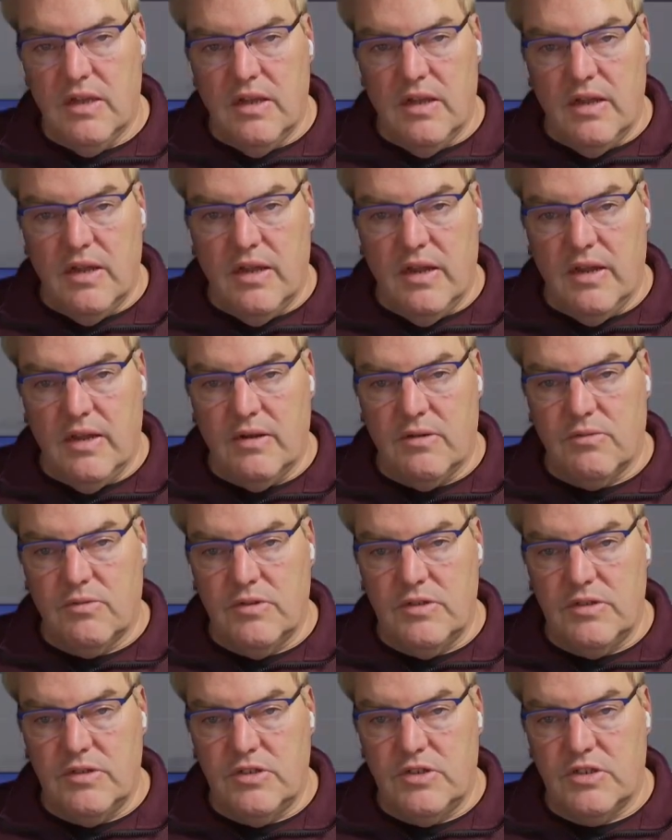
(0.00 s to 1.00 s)
and we'll
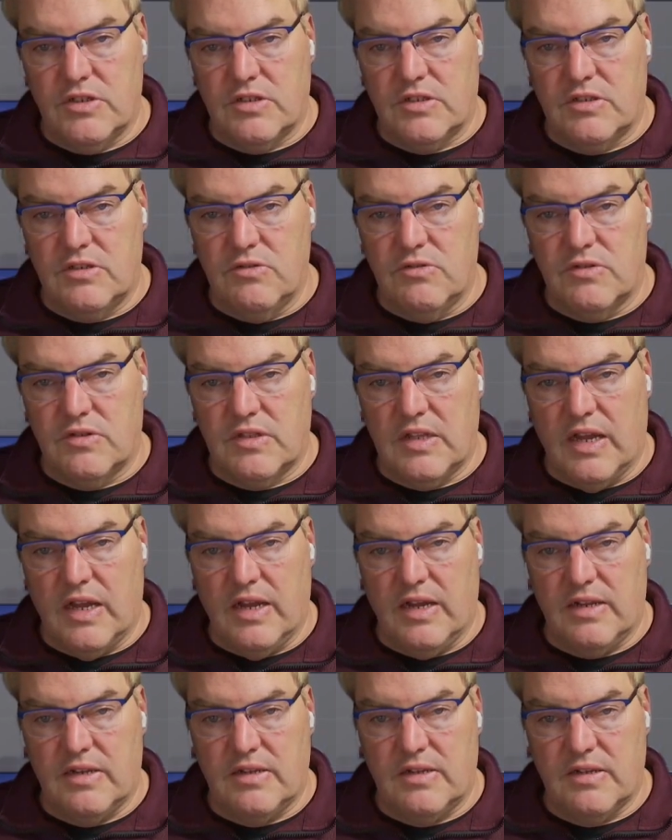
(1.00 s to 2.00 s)
just use that